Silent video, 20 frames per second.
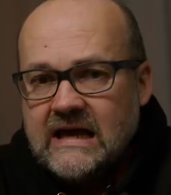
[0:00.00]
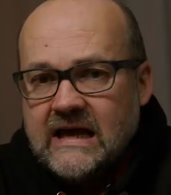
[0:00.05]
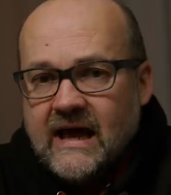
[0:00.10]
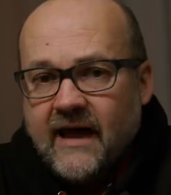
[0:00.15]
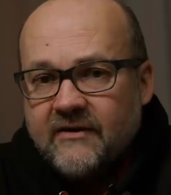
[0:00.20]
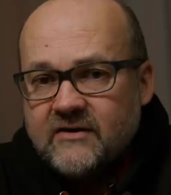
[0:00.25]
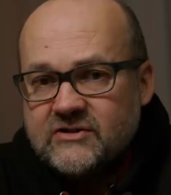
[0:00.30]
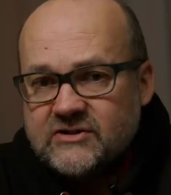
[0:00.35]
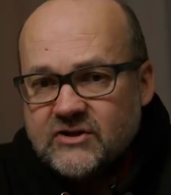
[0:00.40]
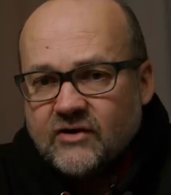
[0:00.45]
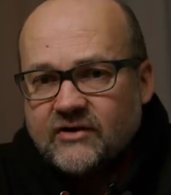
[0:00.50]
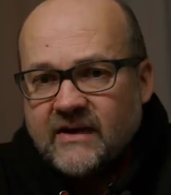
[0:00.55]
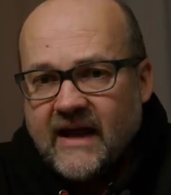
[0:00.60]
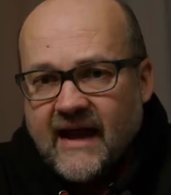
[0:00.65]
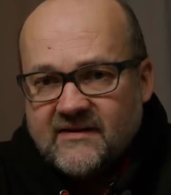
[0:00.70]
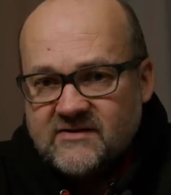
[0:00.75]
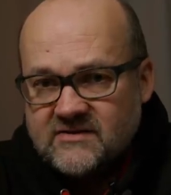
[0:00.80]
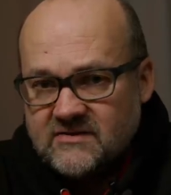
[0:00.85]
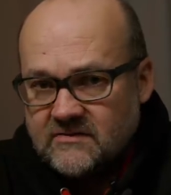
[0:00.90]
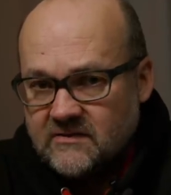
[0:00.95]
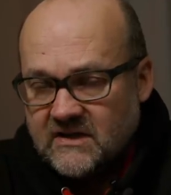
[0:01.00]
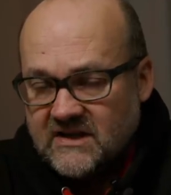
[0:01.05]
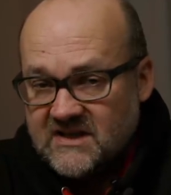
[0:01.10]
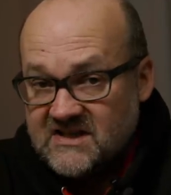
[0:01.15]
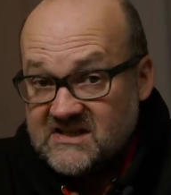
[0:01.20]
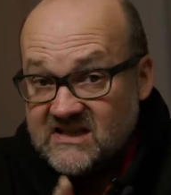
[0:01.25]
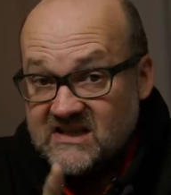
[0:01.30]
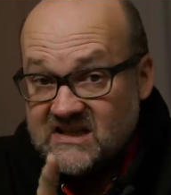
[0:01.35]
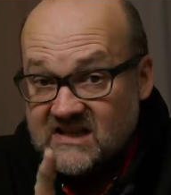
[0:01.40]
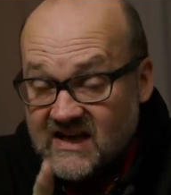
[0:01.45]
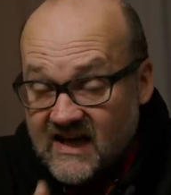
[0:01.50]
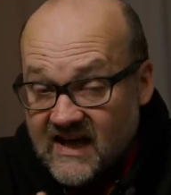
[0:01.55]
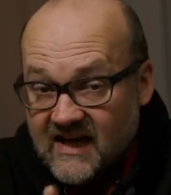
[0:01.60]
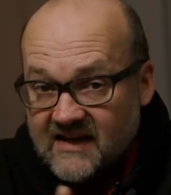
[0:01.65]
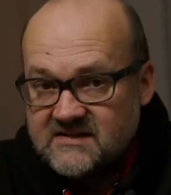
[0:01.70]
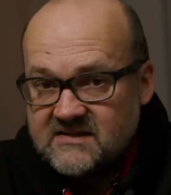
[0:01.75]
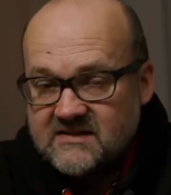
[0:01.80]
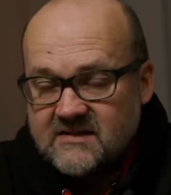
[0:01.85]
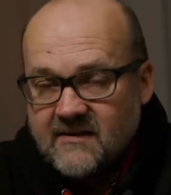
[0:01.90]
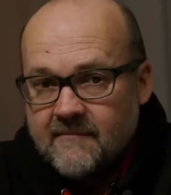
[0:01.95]
And the short answer is
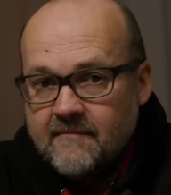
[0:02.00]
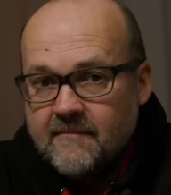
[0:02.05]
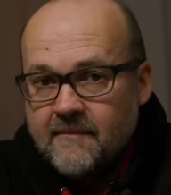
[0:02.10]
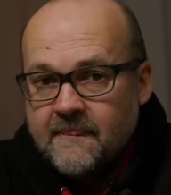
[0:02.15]
yes.